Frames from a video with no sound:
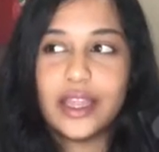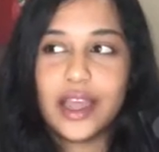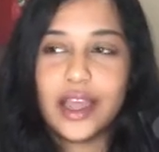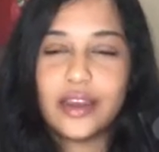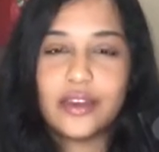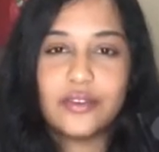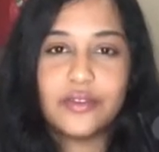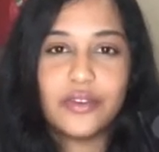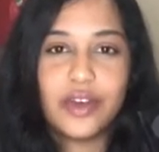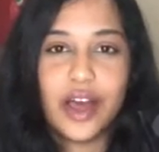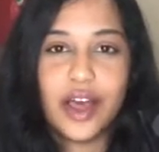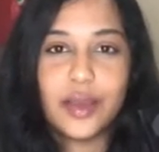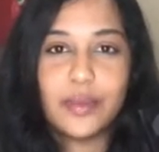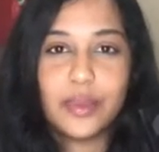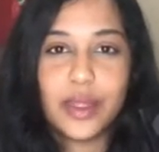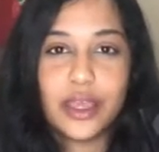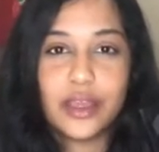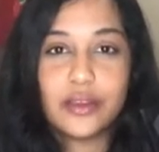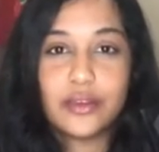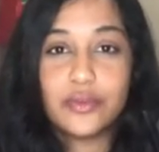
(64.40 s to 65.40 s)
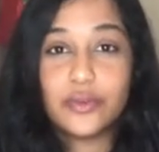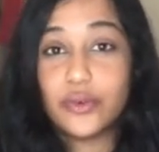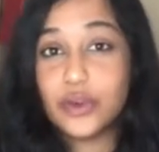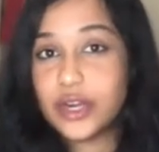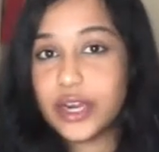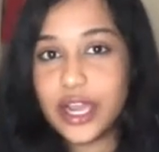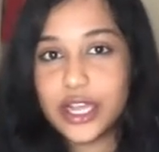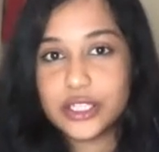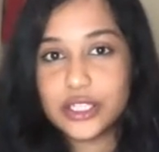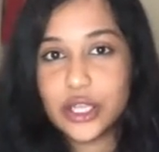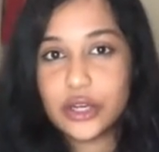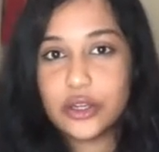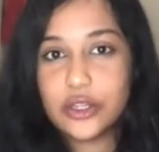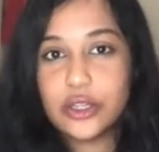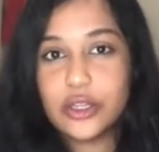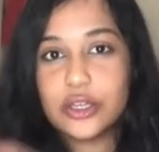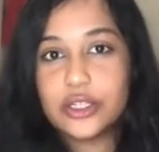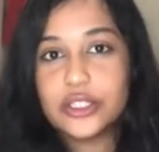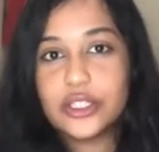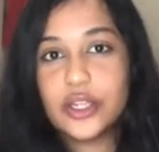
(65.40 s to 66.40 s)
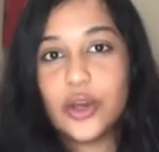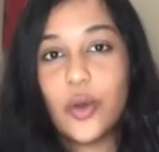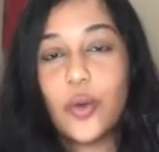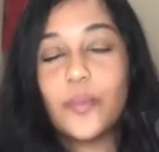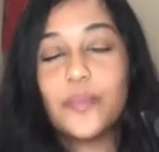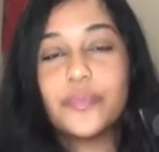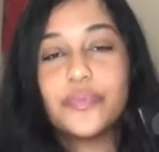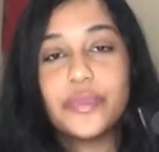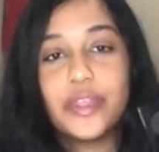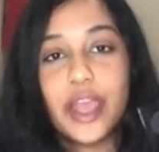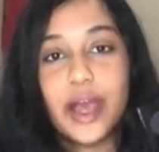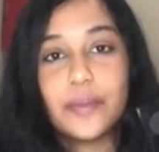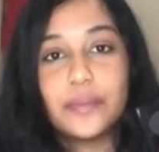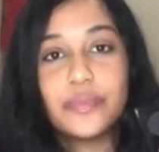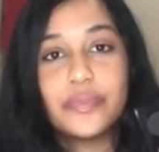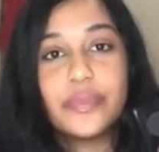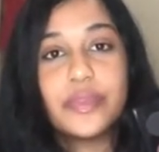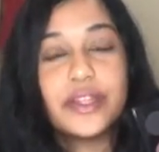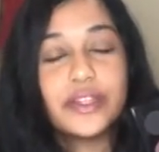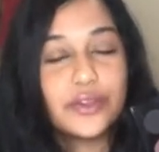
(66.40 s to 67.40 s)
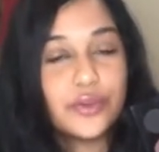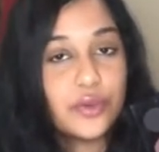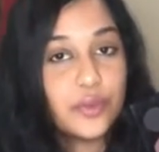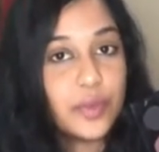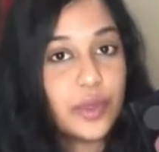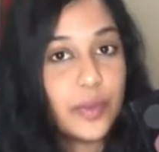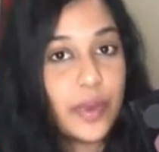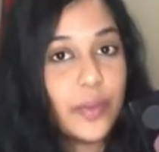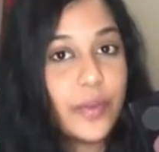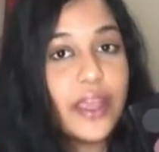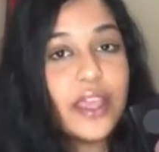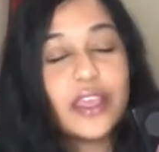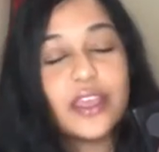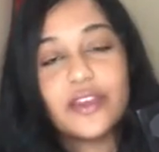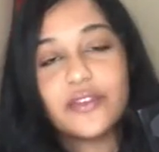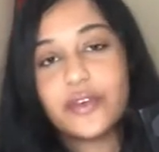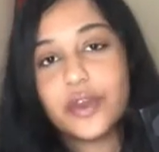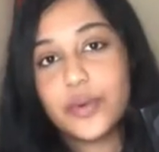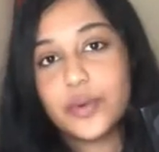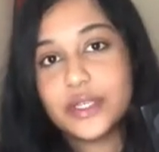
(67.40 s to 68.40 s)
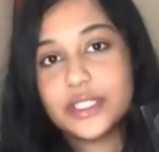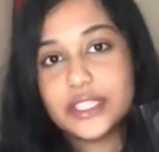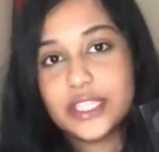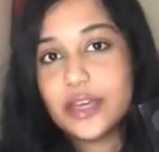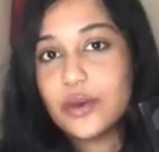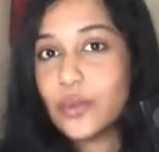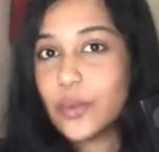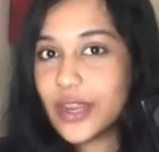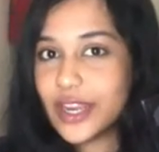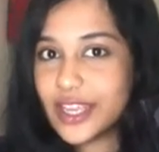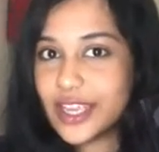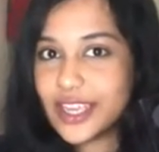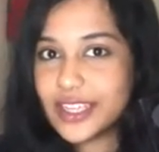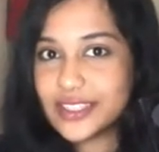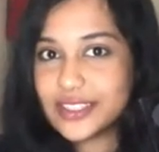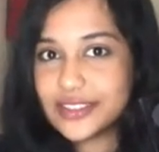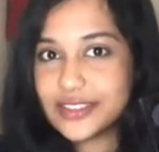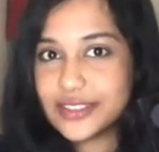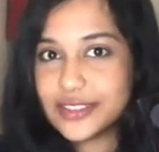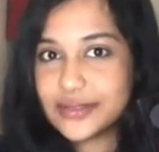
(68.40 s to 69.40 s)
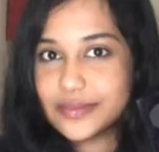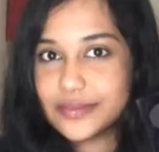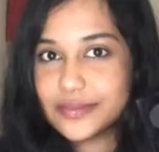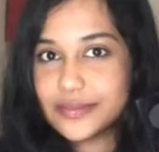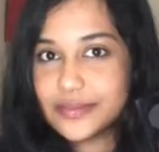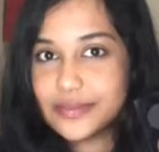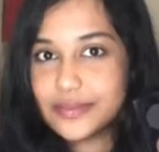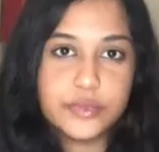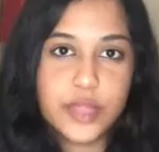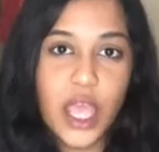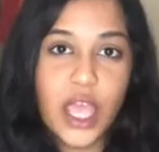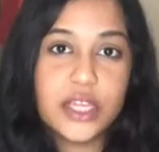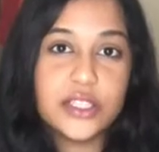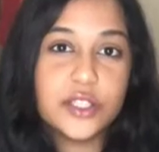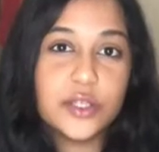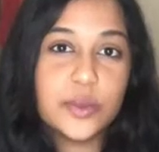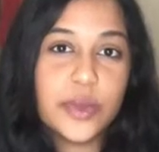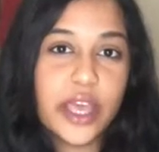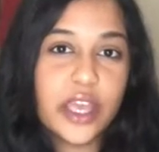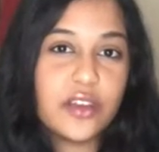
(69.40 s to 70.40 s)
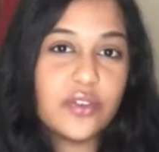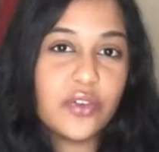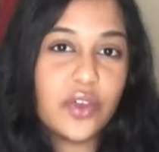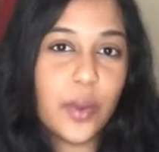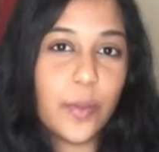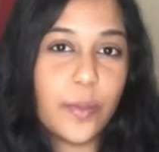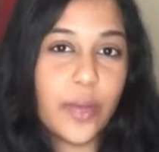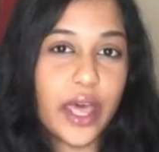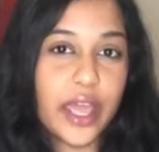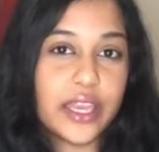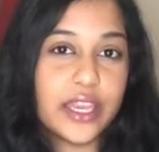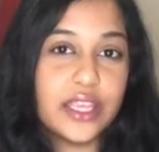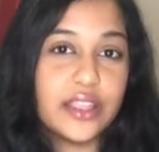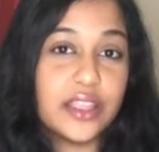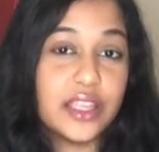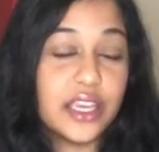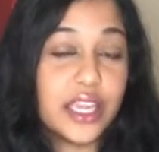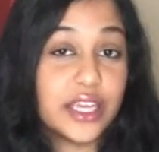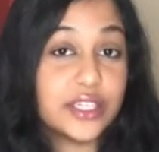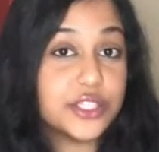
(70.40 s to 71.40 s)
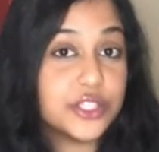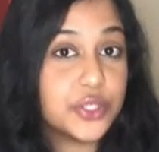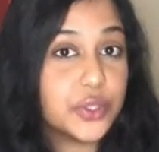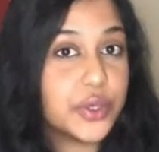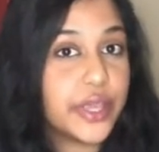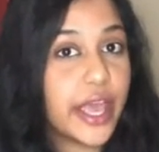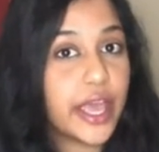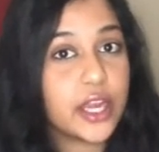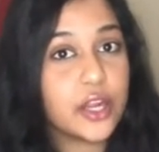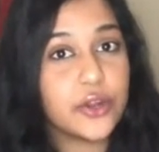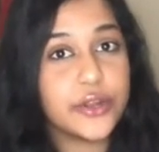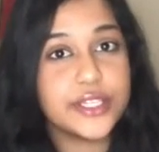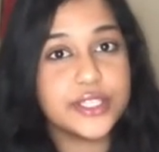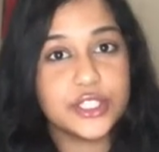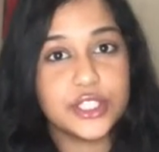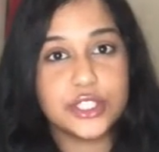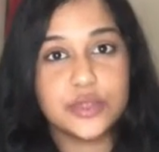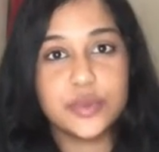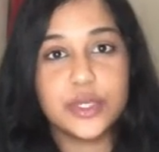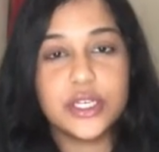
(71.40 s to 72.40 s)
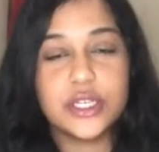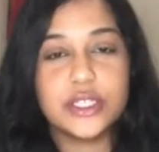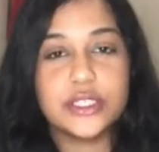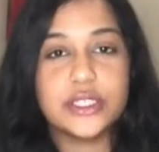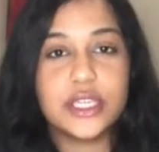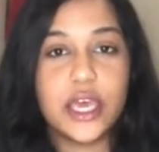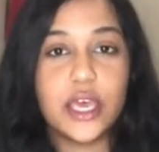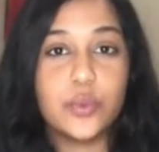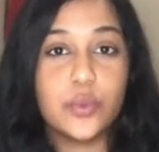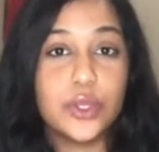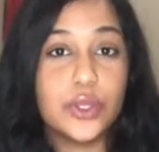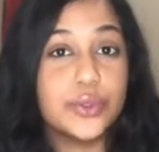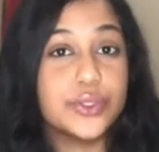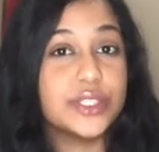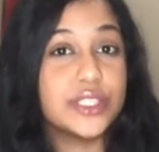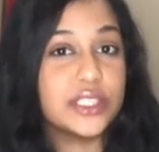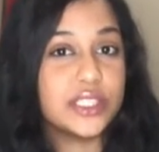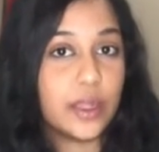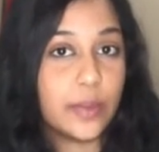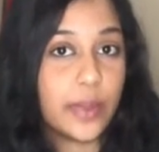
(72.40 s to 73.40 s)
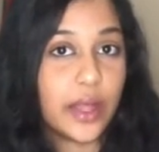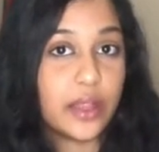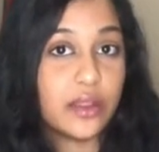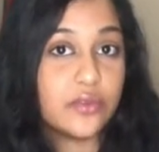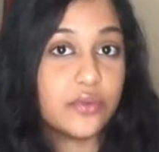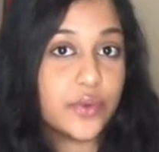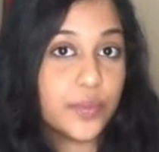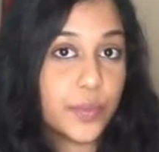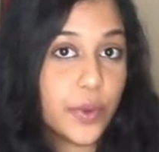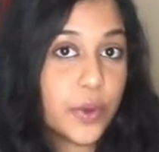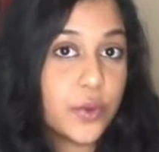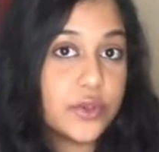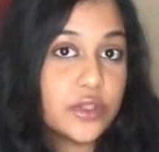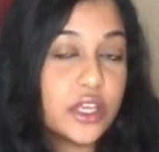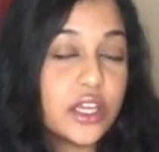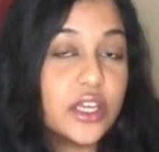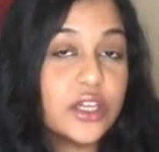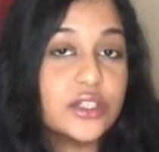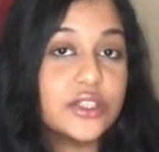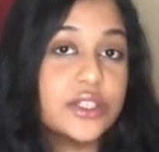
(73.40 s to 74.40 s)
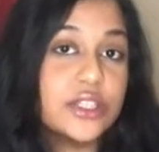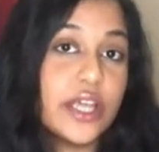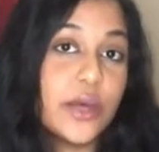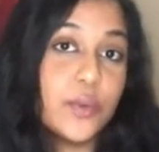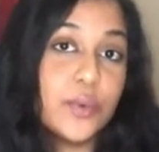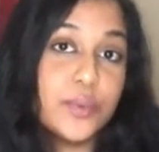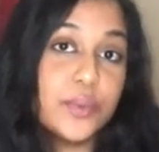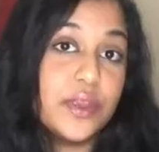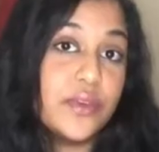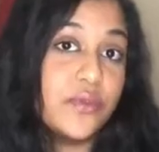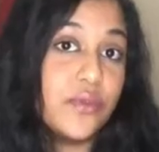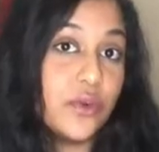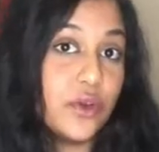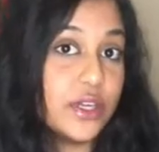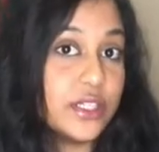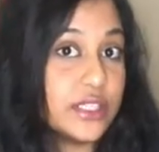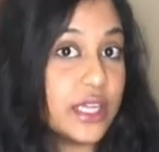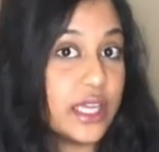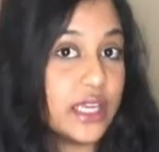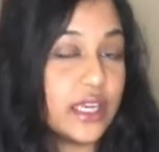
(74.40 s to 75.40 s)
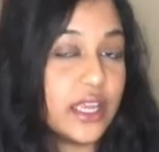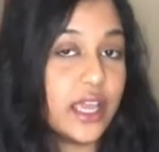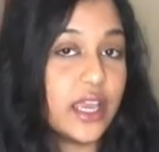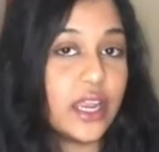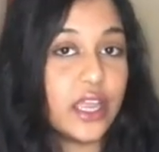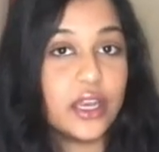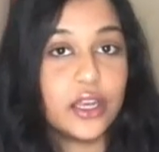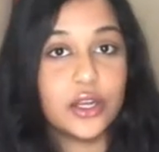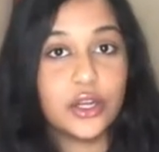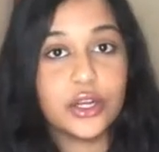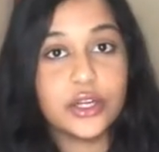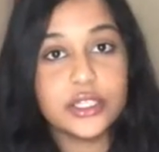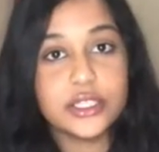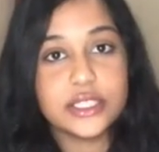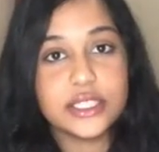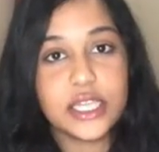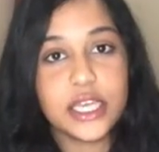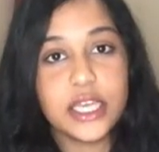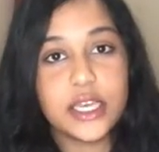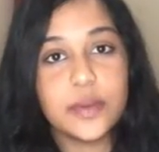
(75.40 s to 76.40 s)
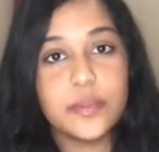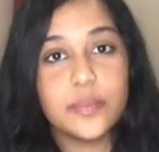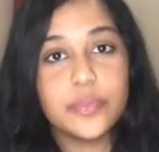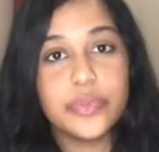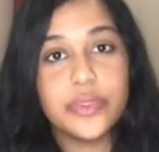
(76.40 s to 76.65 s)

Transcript: kind of vibe for an eyeshadow look. So yeah, this would be my pick if I was a wedding guest. So I'm kind of combining the next two categories just because I would use the same palette for both. So that would be for a date night and a girls night.